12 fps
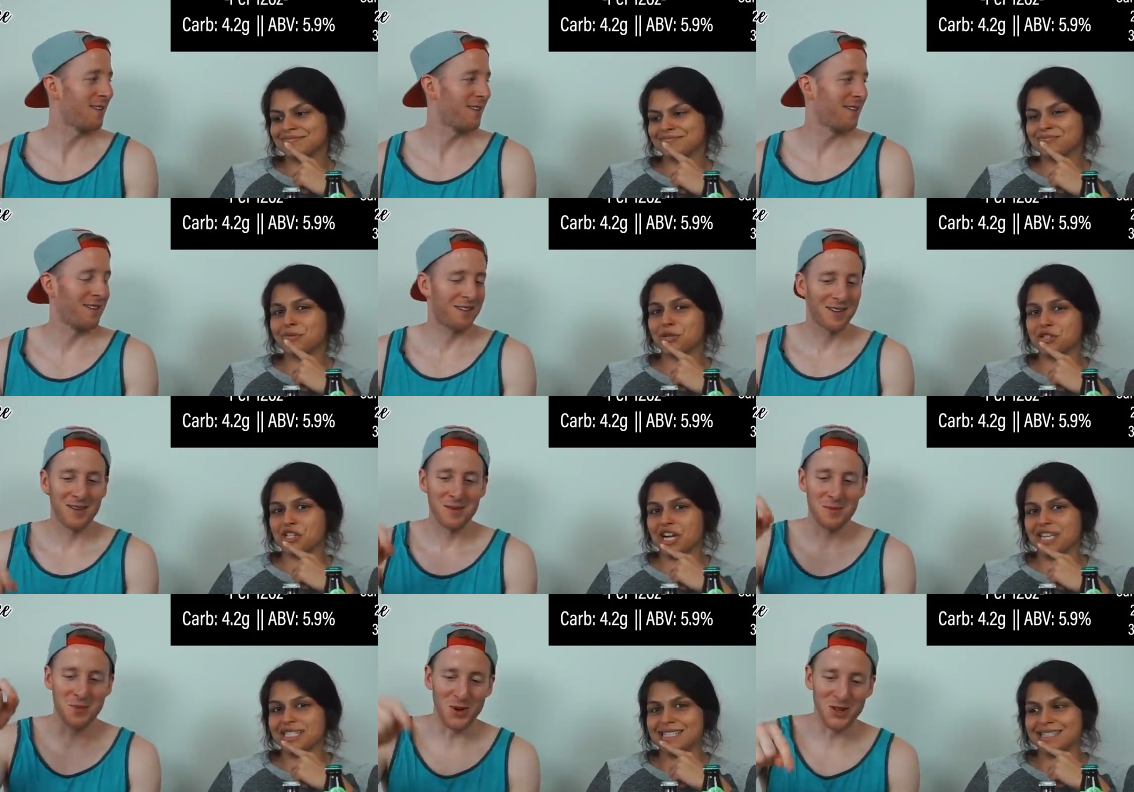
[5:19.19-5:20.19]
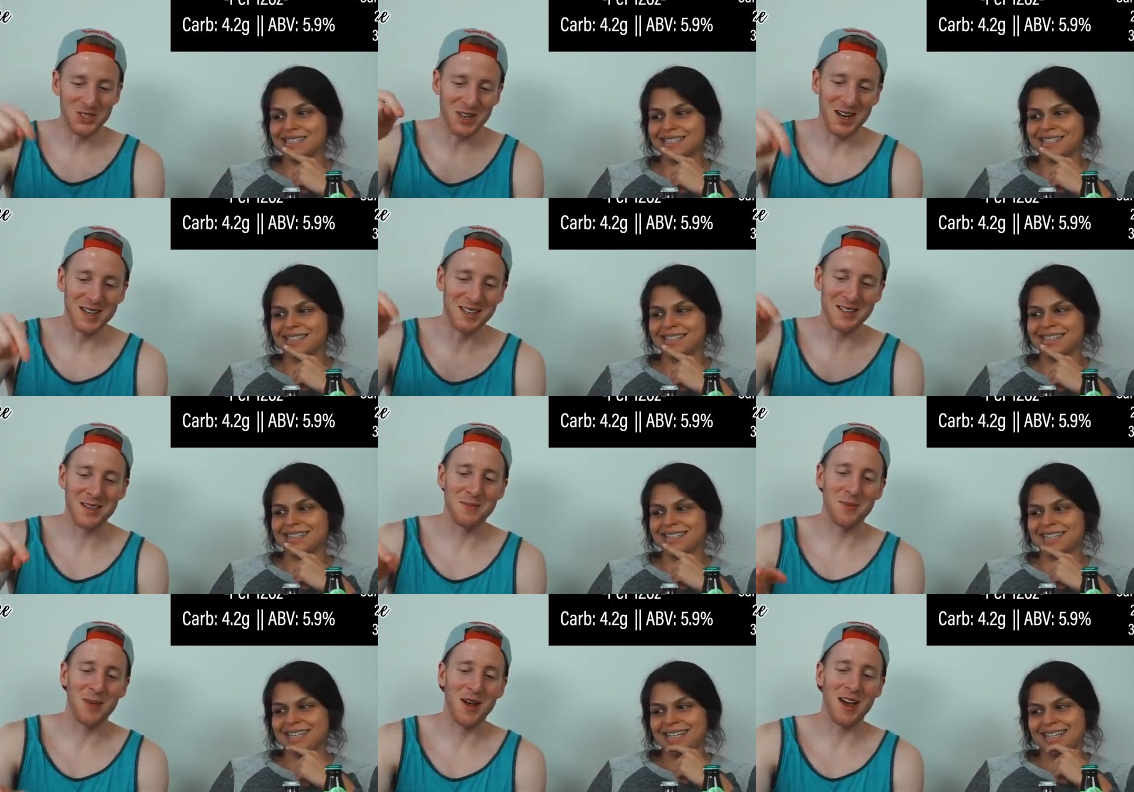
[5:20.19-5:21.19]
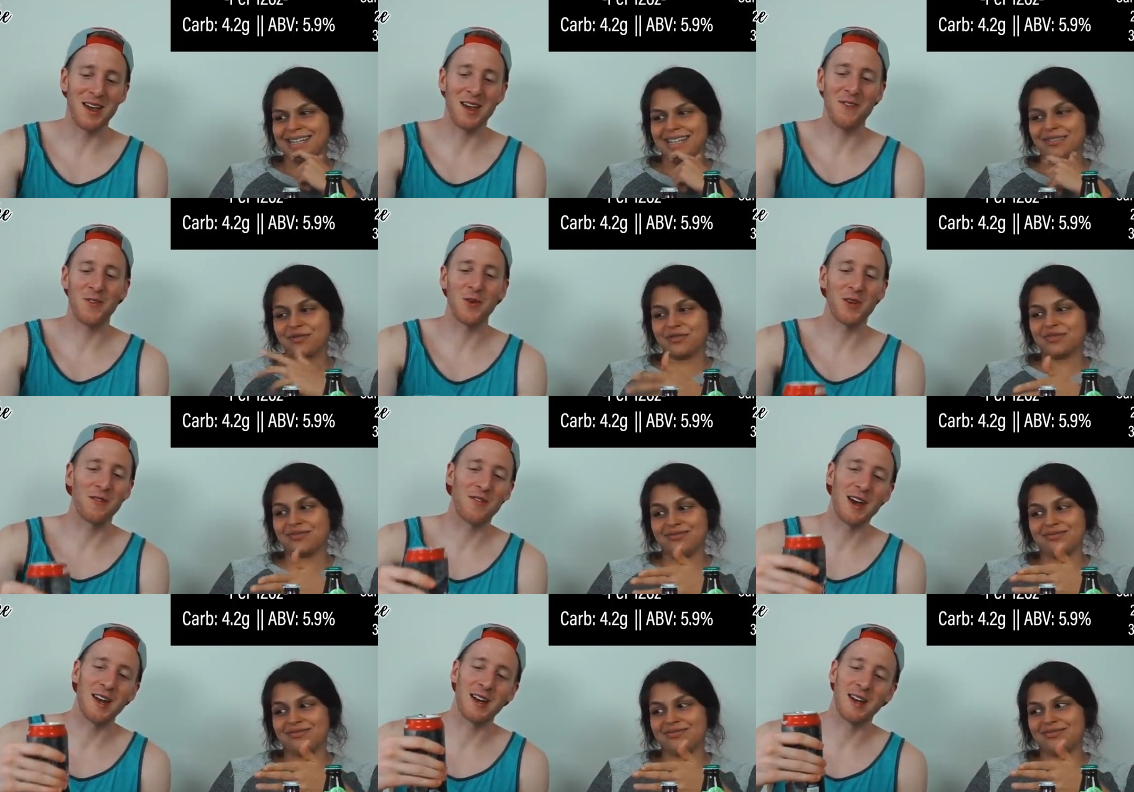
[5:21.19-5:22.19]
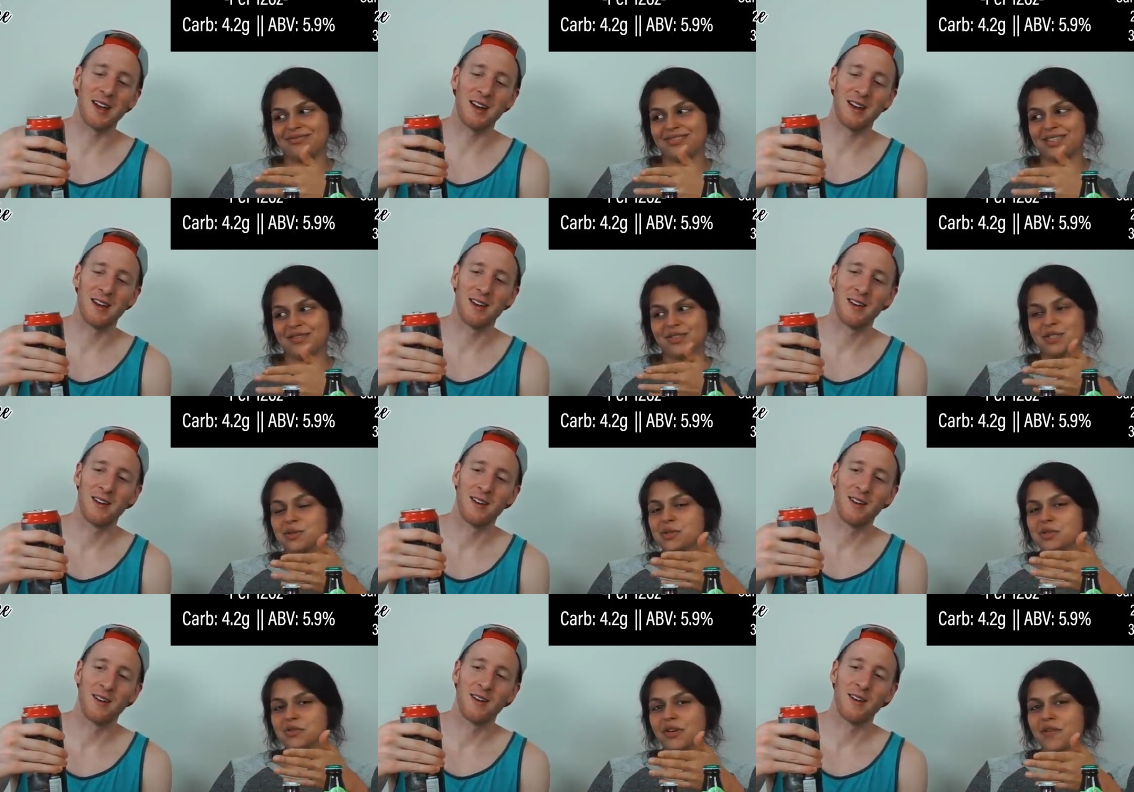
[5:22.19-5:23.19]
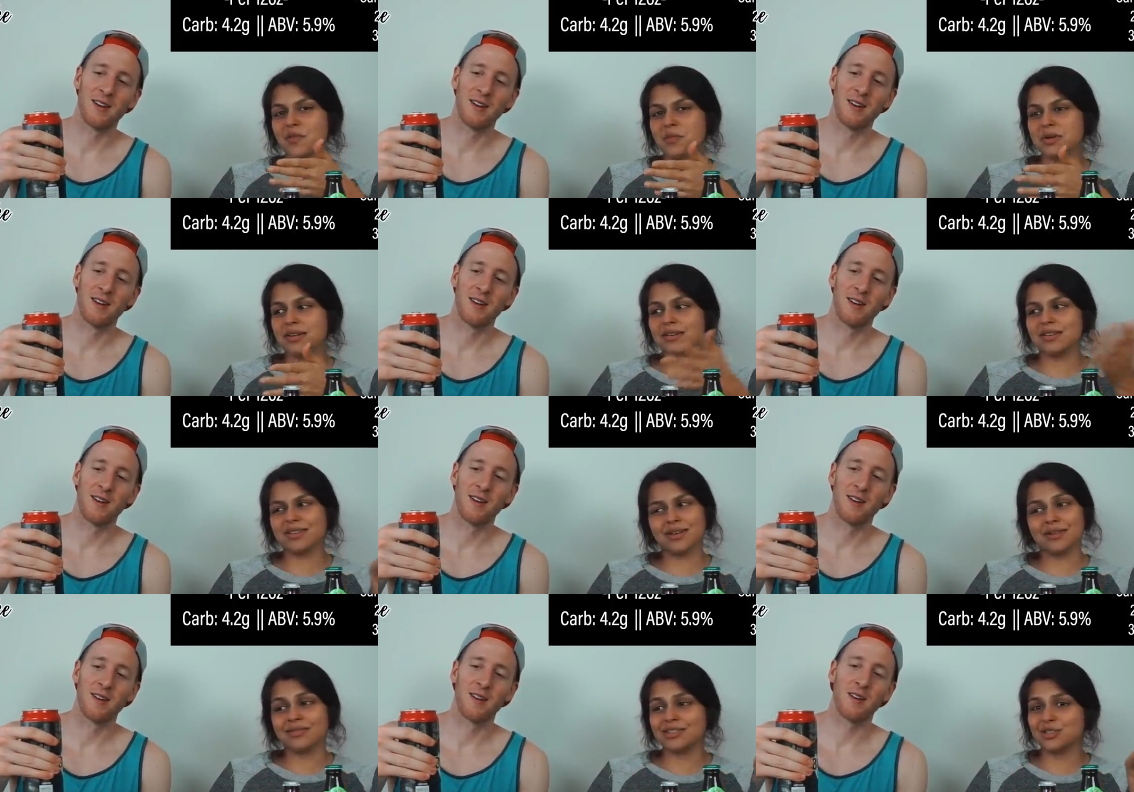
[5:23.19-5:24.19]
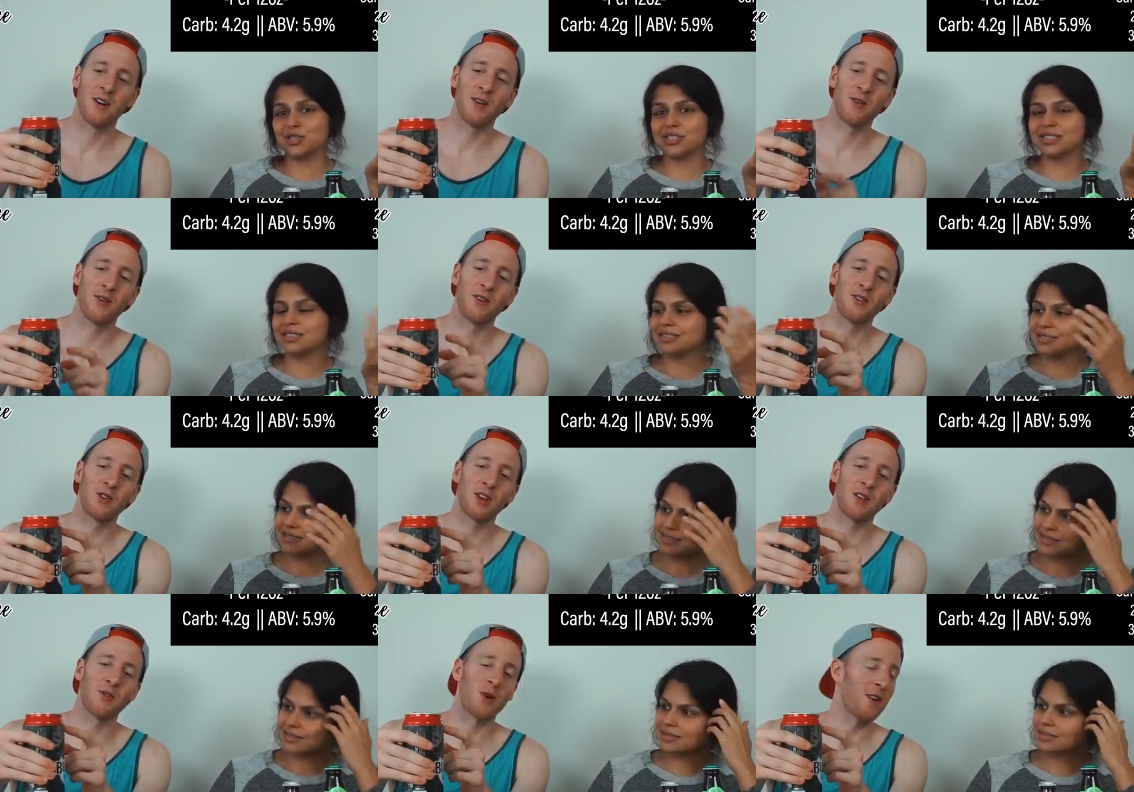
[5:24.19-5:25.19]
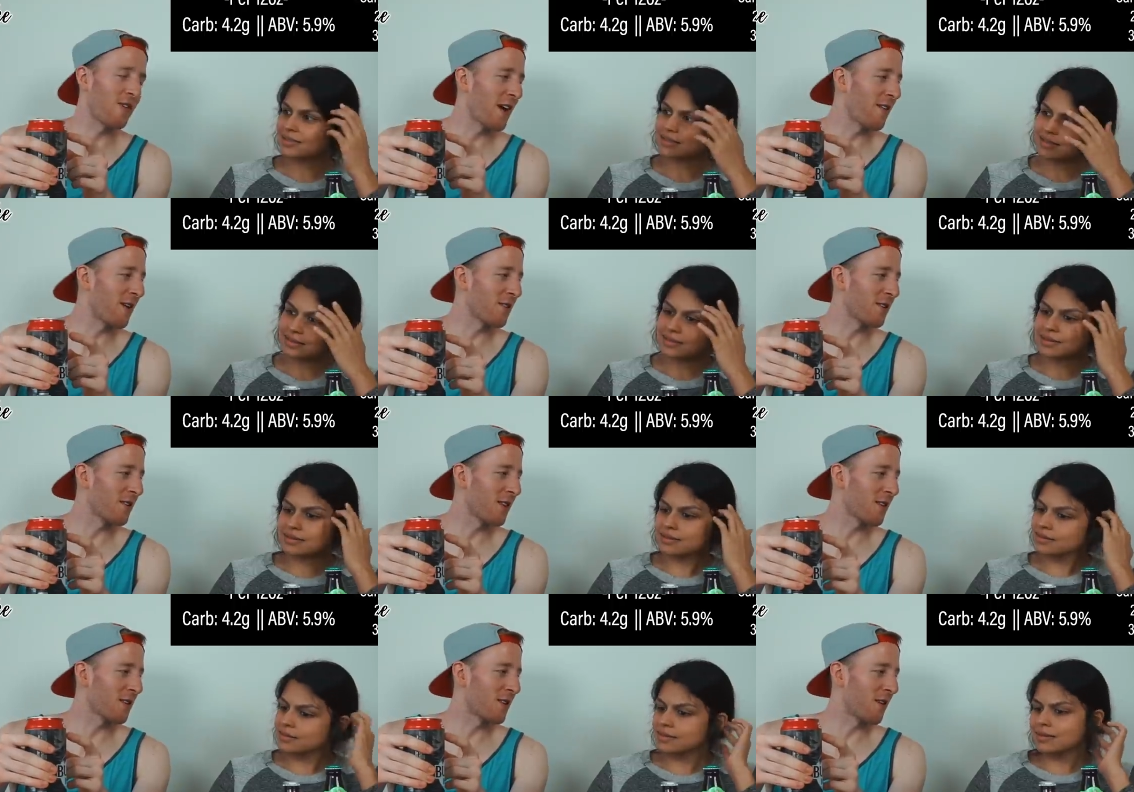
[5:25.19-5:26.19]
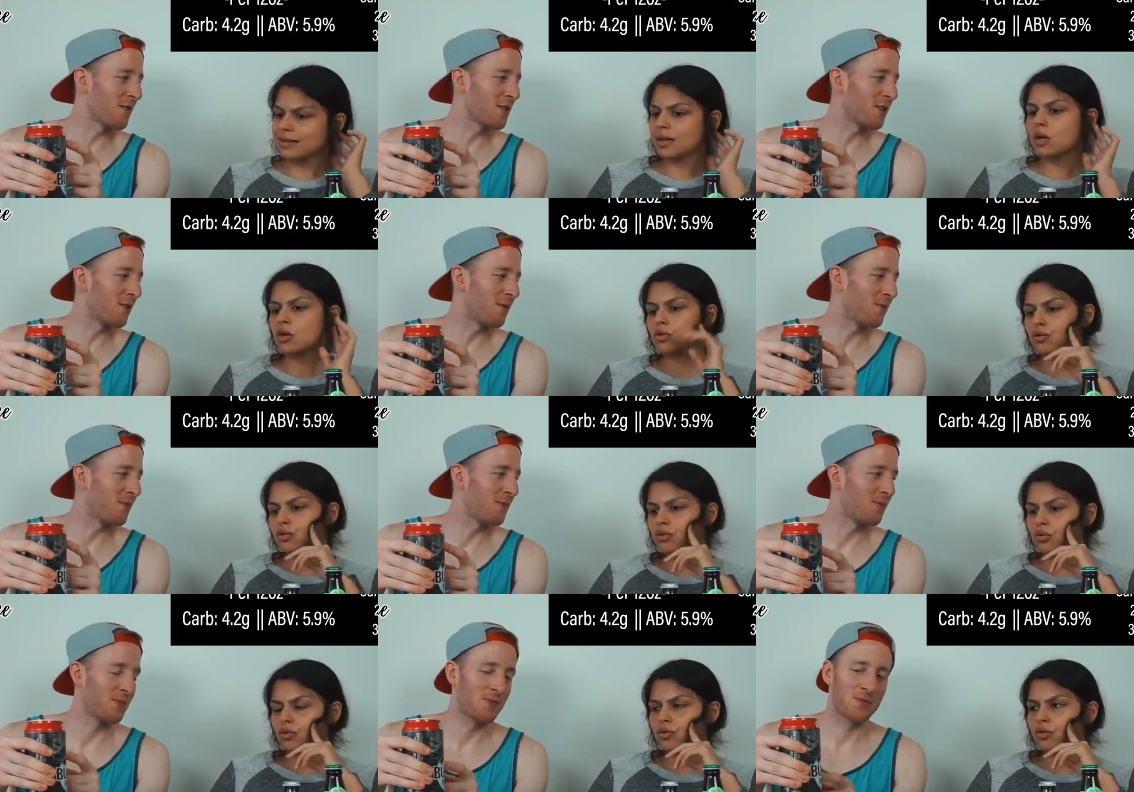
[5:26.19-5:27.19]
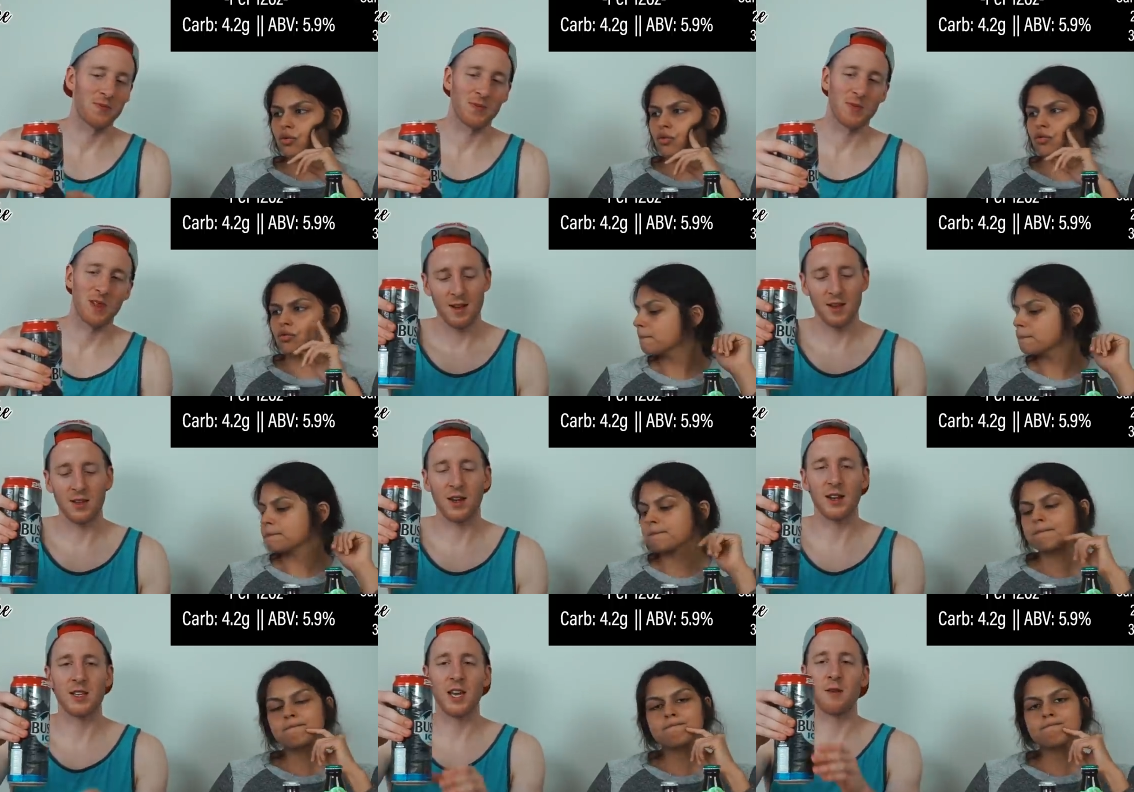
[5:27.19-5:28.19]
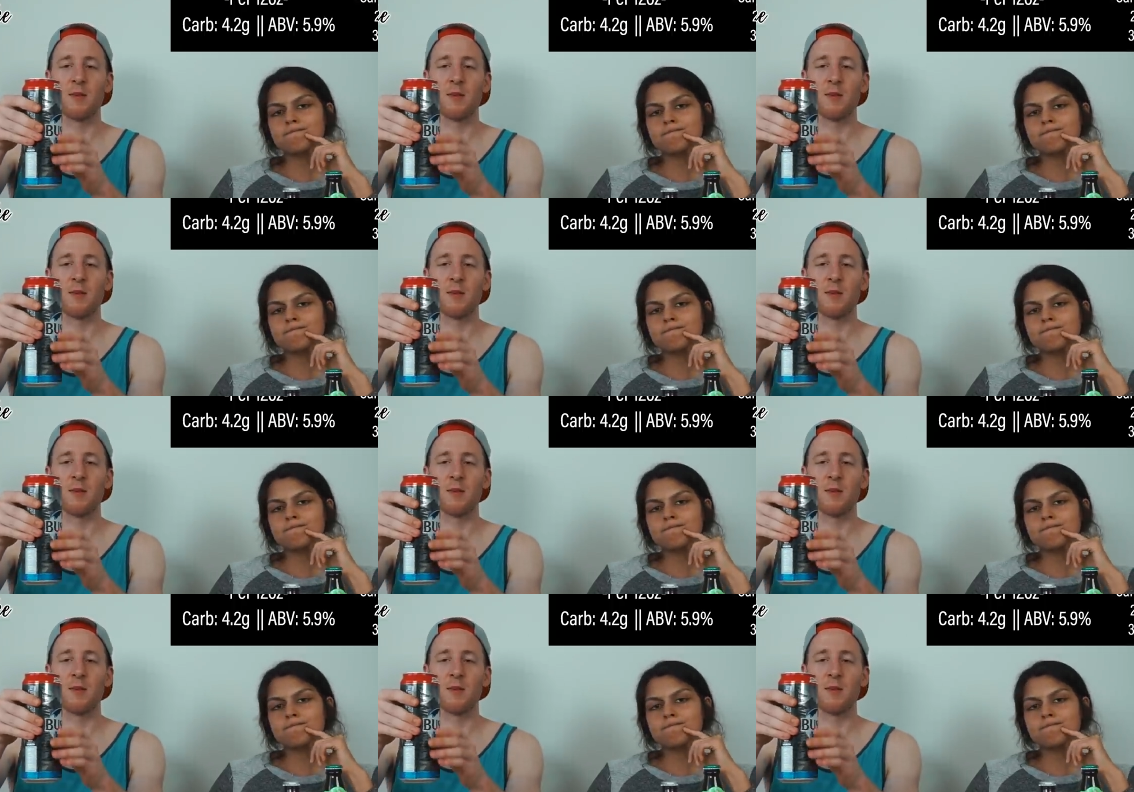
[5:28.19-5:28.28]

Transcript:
Speaker 1: Busch Ice. Busch Ice is in play, if, if you can find it.
Speaker 2: If this was your favorite beer, you know.
Speaker 1: You oh, just... you're getting twenty-five ounces of this stuff, too. Ooh. It's going to take